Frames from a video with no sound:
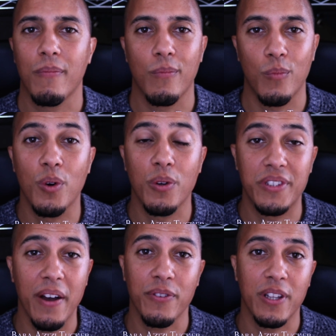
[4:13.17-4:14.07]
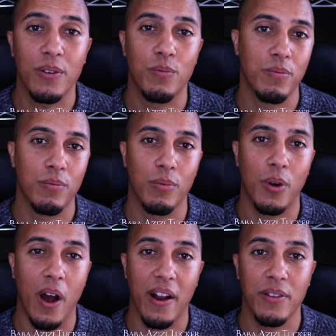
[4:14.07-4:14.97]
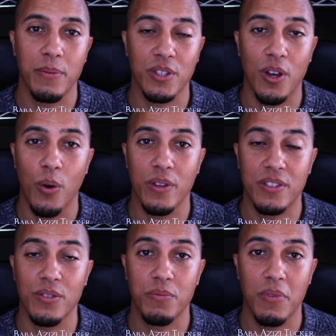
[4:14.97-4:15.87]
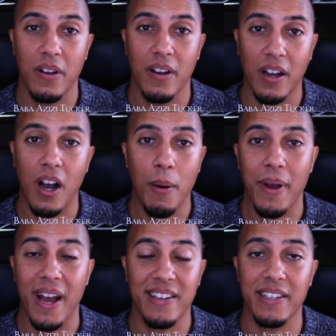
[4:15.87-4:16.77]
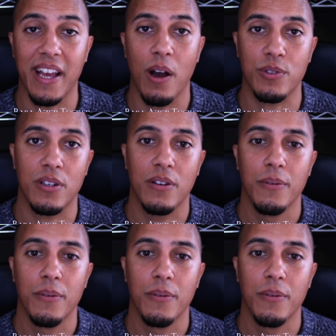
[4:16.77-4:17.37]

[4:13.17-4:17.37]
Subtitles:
will definitely require them to go into a combat encounter.